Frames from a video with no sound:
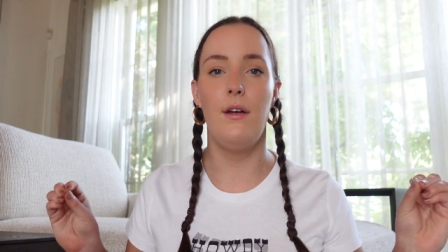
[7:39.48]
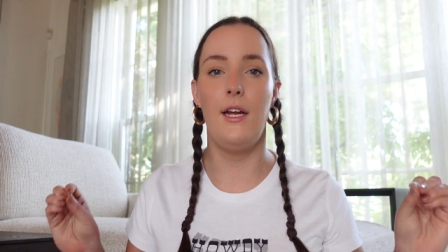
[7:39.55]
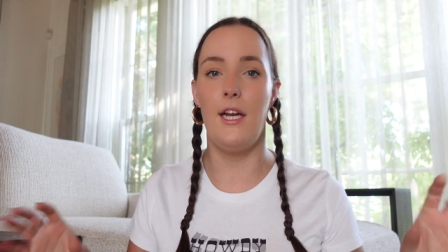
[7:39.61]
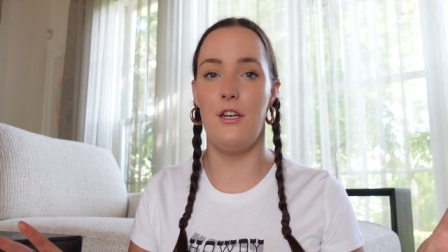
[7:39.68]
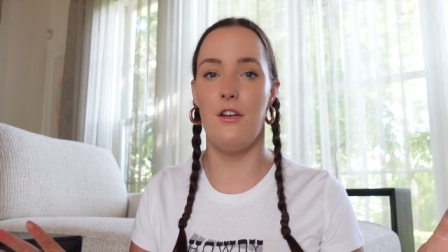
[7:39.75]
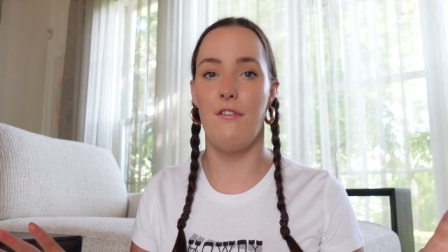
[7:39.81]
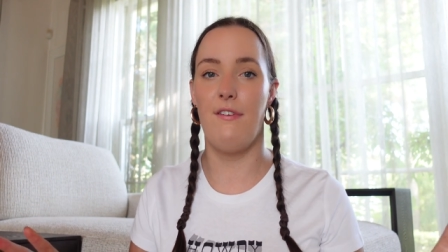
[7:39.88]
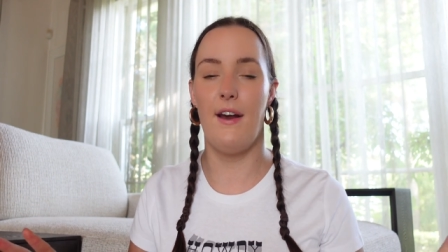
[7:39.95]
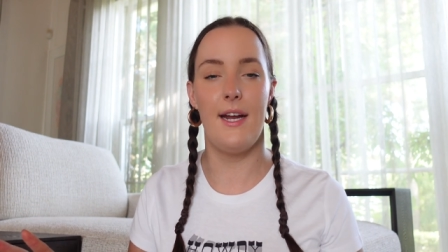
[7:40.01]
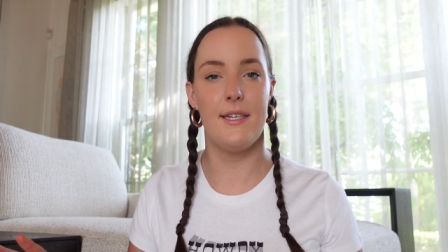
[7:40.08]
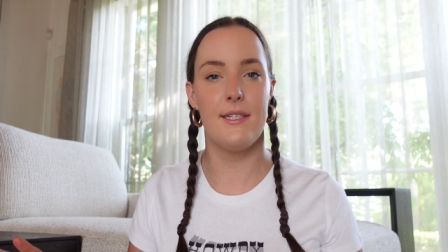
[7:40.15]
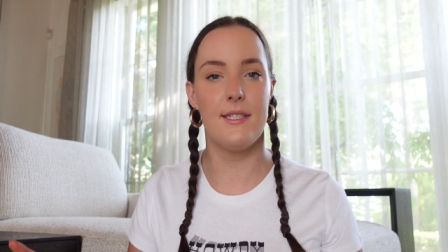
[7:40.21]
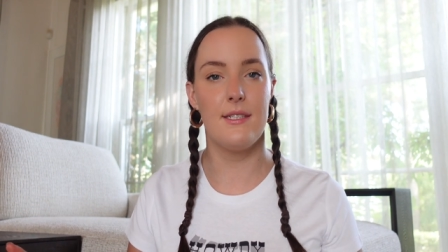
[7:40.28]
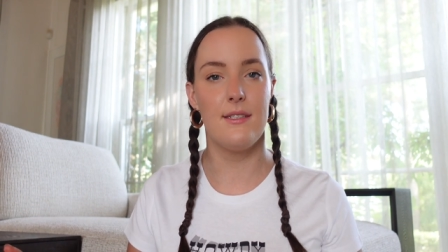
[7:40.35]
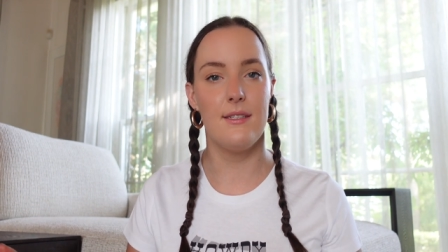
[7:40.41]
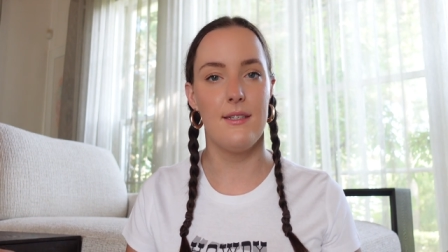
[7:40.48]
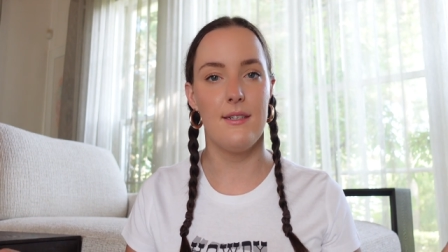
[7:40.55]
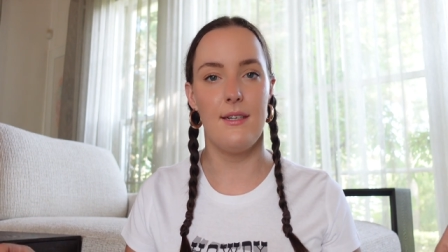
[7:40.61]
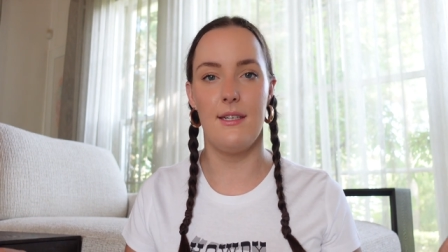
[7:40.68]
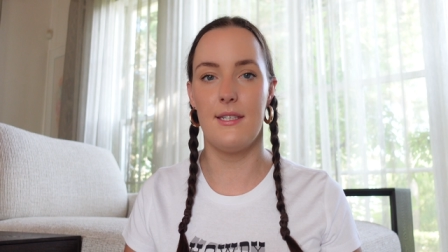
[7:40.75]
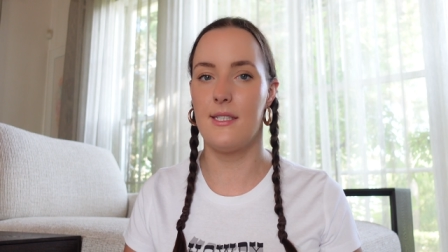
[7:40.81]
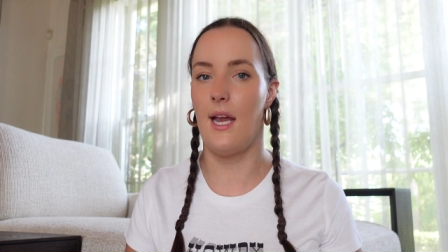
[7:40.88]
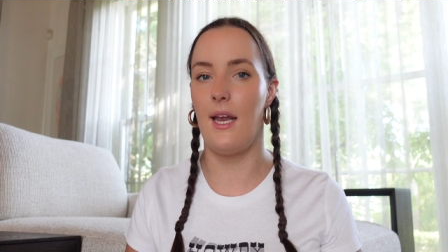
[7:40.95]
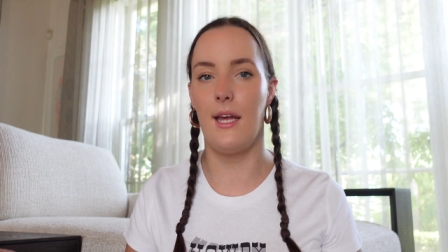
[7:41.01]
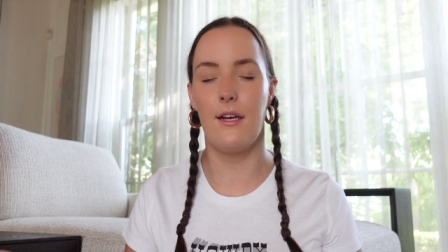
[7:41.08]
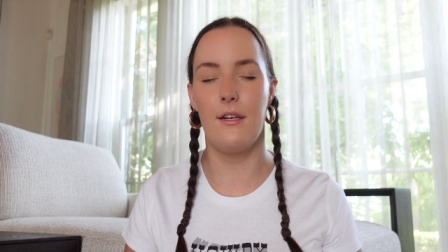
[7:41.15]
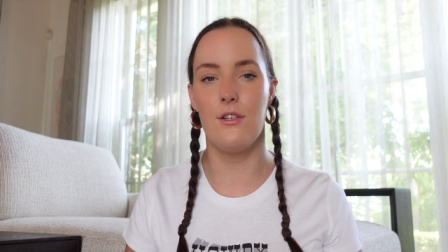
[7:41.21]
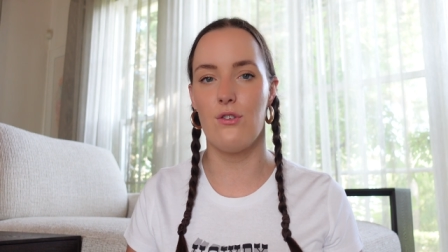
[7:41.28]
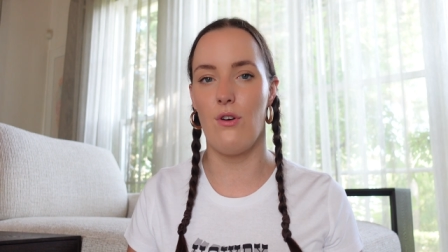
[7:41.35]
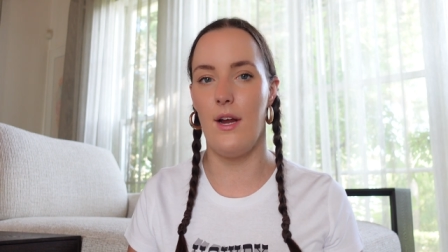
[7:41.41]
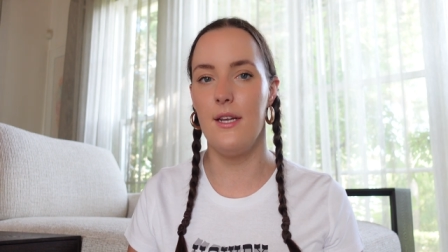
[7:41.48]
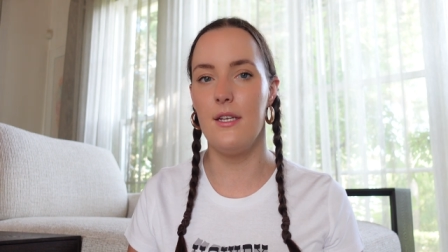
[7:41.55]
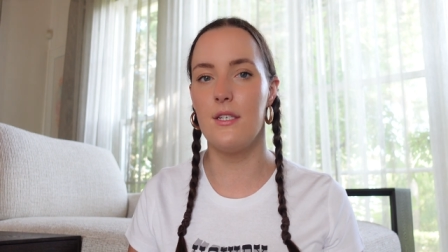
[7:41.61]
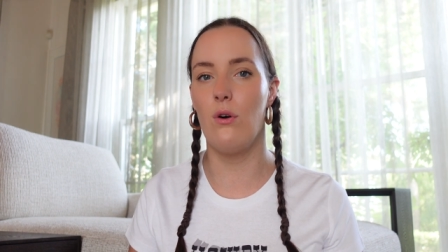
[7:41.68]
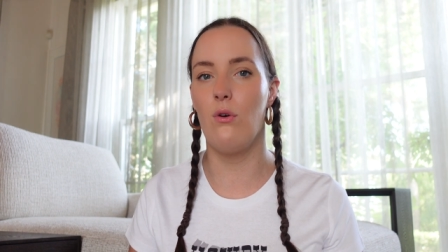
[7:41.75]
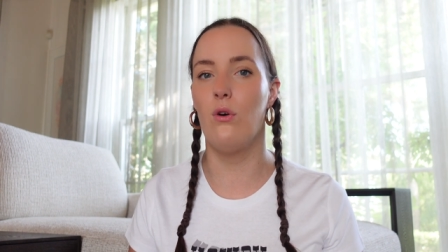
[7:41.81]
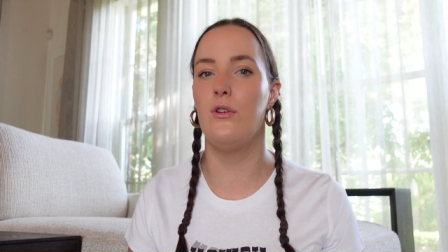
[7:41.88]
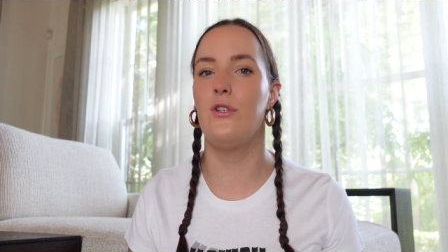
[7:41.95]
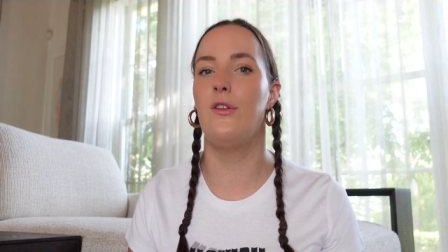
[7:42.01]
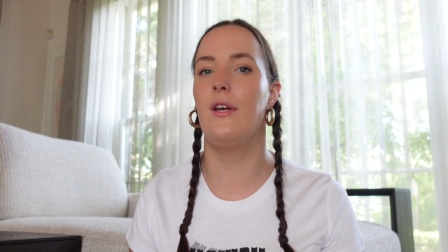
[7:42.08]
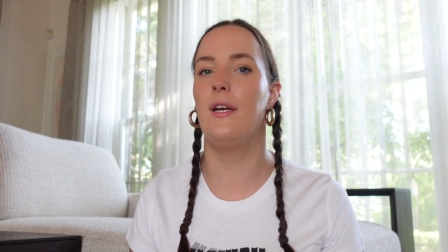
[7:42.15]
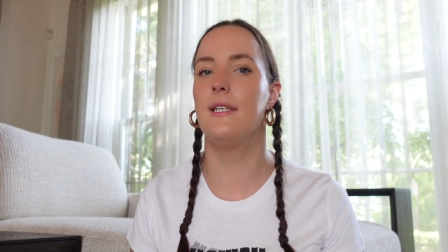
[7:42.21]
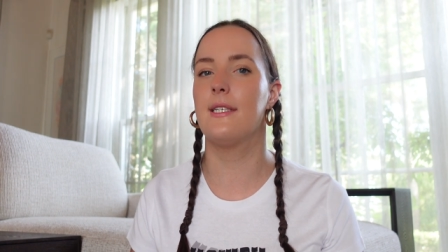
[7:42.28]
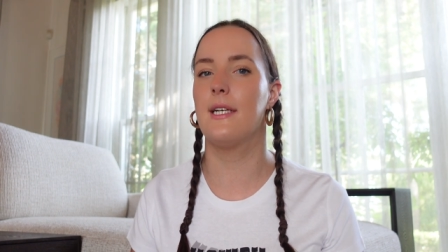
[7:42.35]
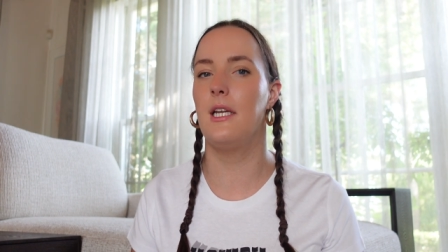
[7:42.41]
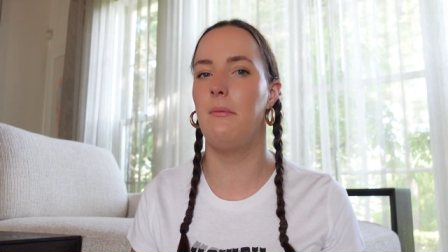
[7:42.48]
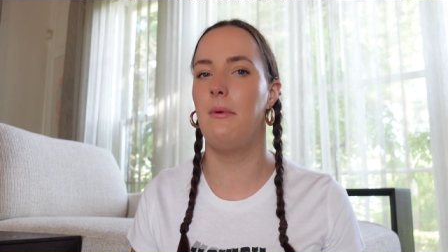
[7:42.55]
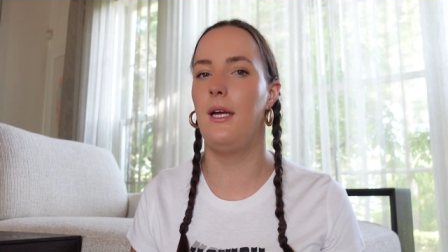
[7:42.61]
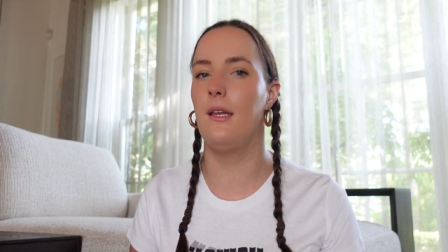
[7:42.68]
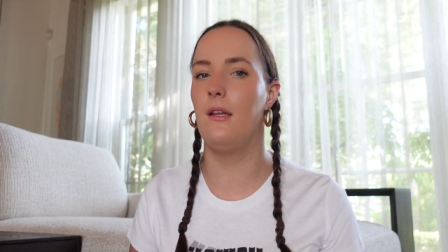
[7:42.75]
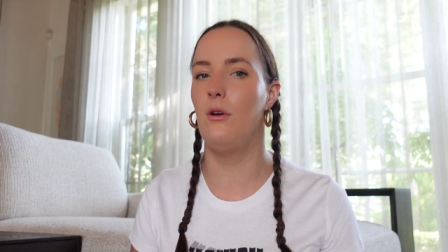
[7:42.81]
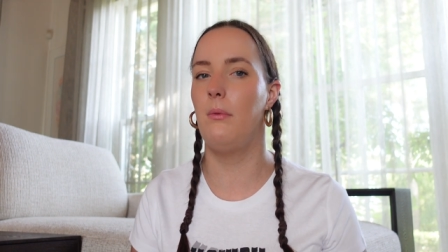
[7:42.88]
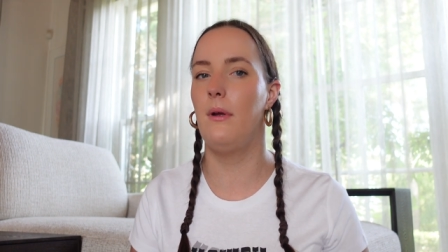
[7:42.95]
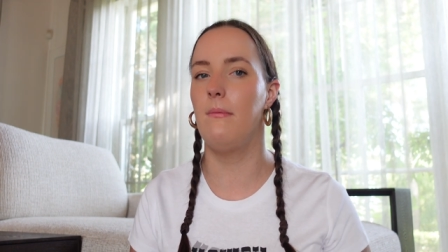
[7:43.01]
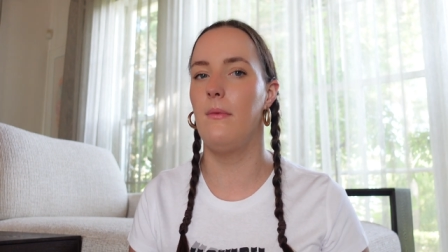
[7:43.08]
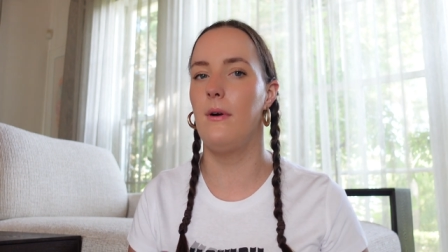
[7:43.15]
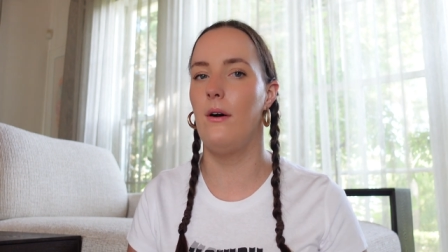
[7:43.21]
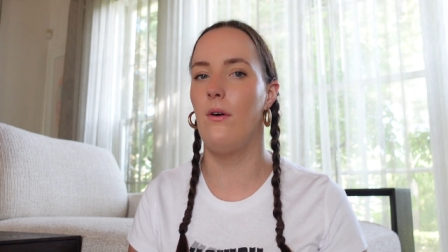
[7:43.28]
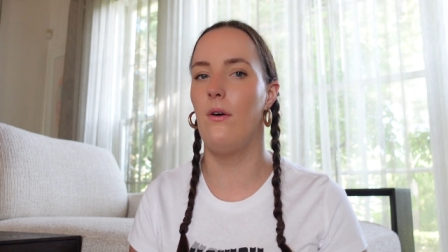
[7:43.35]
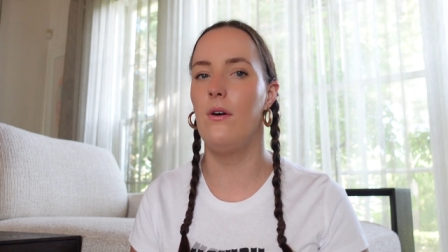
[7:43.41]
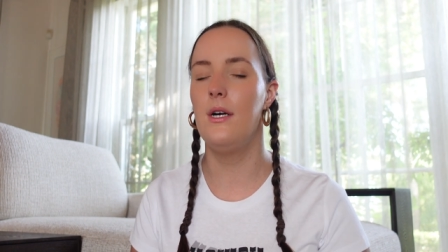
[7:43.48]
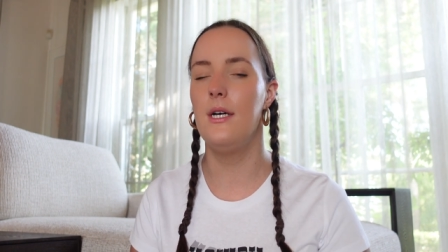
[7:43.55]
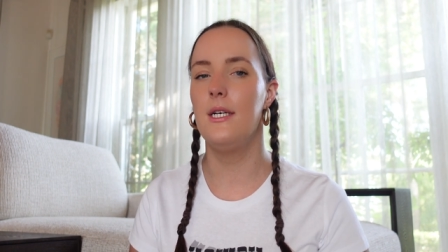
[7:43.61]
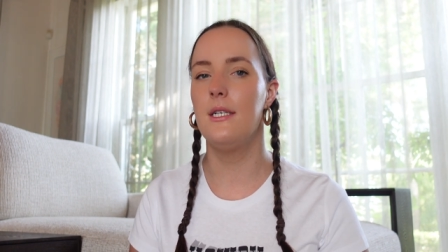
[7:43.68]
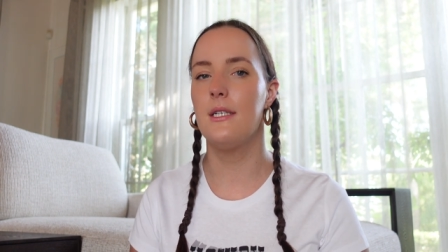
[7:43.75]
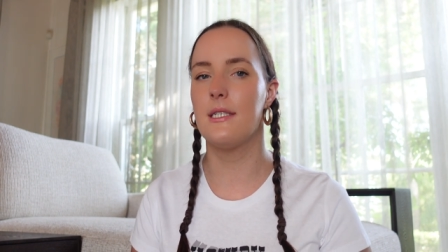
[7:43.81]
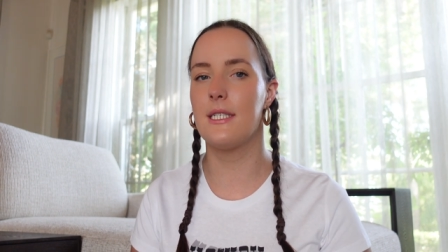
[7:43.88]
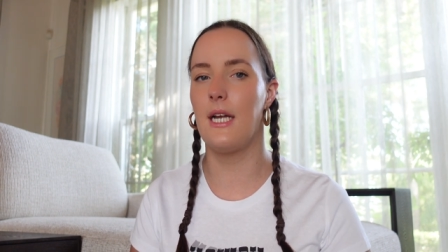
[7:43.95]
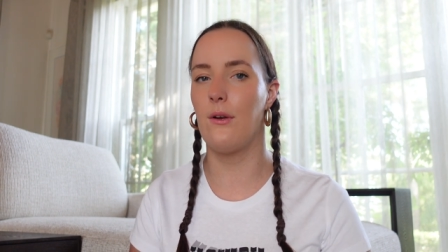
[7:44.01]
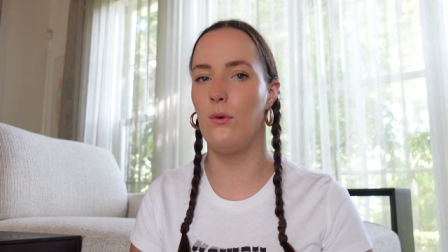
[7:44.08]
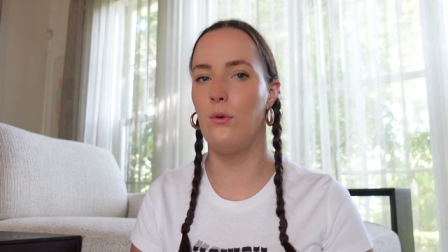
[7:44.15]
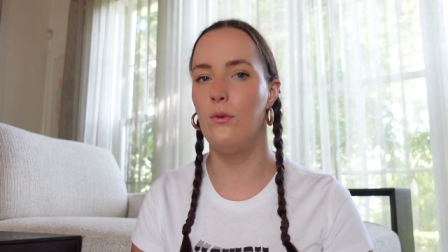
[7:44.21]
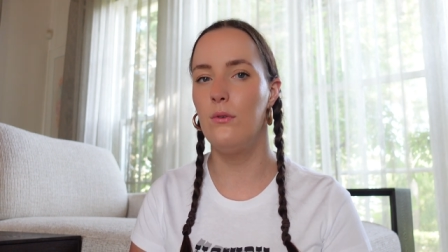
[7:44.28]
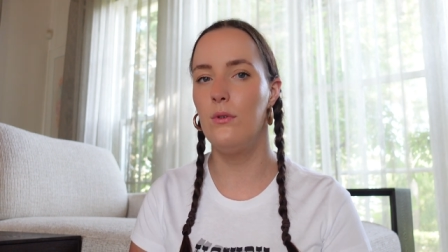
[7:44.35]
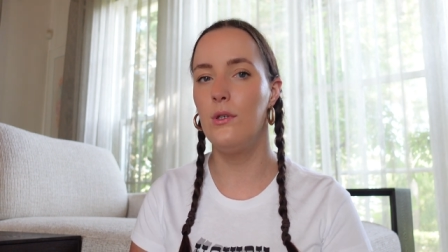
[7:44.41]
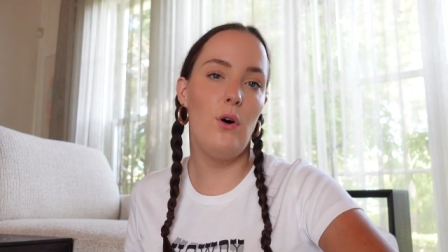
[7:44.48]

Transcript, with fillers: in-your-face aesthetic and trend, or do you think it's going to be a little bit more subtle?